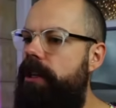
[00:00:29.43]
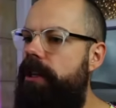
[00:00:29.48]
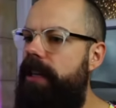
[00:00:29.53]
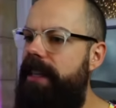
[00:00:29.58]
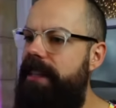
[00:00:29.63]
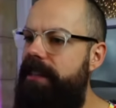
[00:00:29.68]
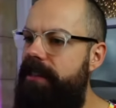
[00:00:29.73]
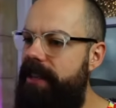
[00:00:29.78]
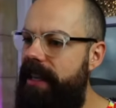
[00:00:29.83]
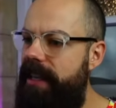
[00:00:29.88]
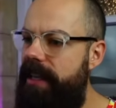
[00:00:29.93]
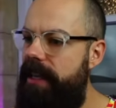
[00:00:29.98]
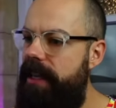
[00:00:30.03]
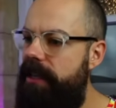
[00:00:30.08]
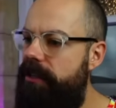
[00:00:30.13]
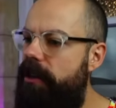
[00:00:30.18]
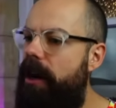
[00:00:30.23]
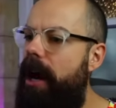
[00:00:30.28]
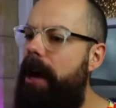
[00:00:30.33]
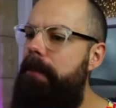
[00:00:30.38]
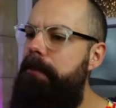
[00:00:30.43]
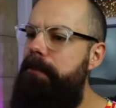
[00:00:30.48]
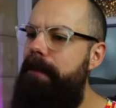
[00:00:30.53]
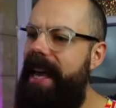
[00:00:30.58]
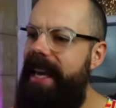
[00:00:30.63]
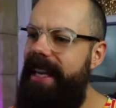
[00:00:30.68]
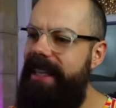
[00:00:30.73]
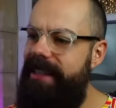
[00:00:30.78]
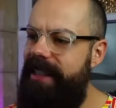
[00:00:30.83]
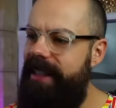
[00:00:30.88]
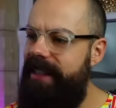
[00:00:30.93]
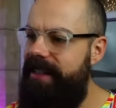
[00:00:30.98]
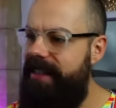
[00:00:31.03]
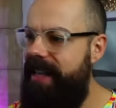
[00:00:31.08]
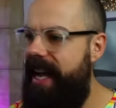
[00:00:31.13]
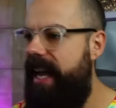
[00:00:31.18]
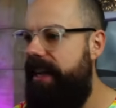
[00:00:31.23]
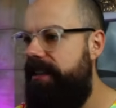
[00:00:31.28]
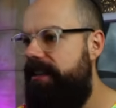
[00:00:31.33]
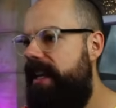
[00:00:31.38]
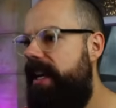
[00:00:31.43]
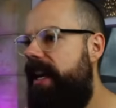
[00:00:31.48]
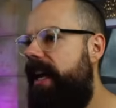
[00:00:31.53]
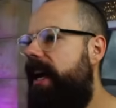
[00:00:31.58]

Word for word: You can see that it's got amazing text.